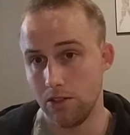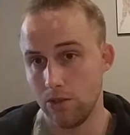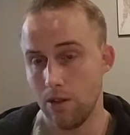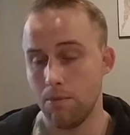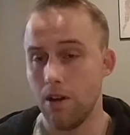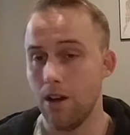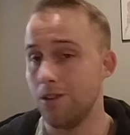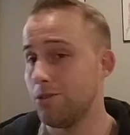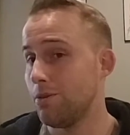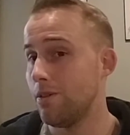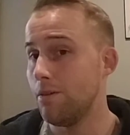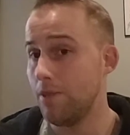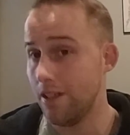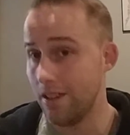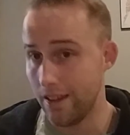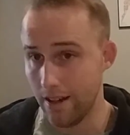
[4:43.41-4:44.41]
So I'm also going
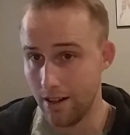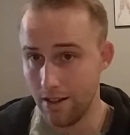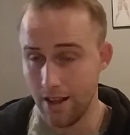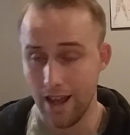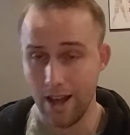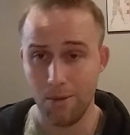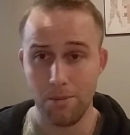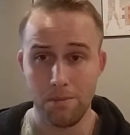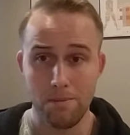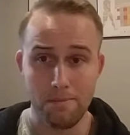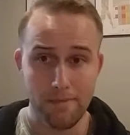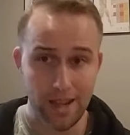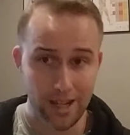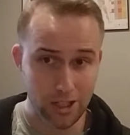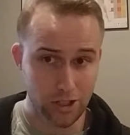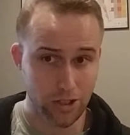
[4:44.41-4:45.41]
to be there to help
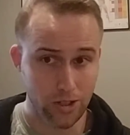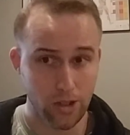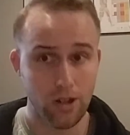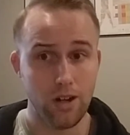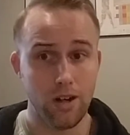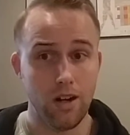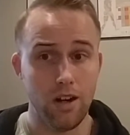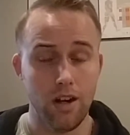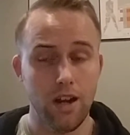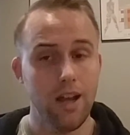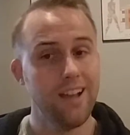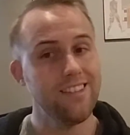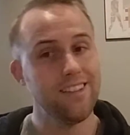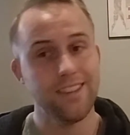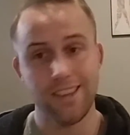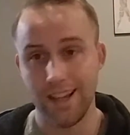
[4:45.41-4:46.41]
make sure
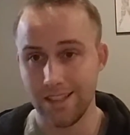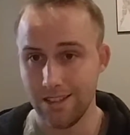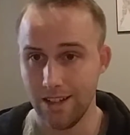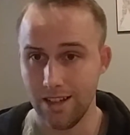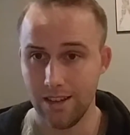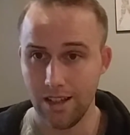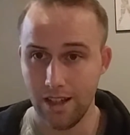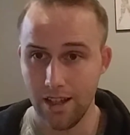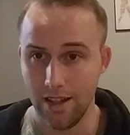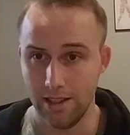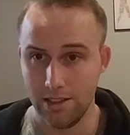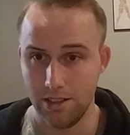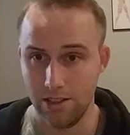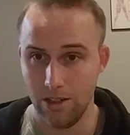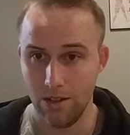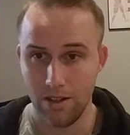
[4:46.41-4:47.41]
that that's not the
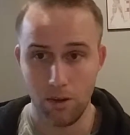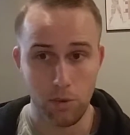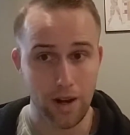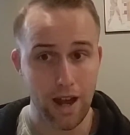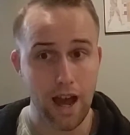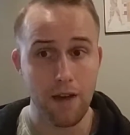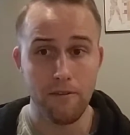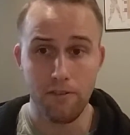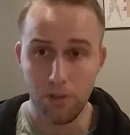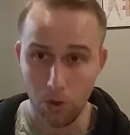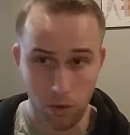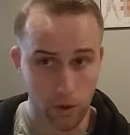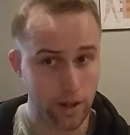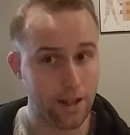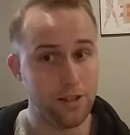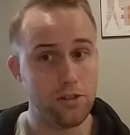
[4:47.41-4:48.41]
case, that we're not
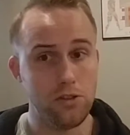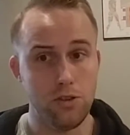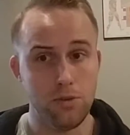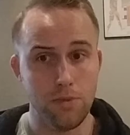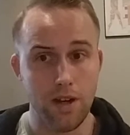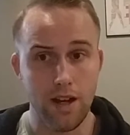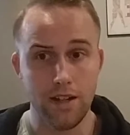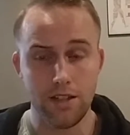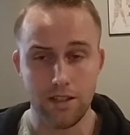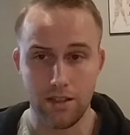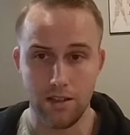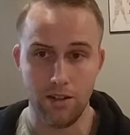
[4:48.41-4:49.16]
flooring it too much.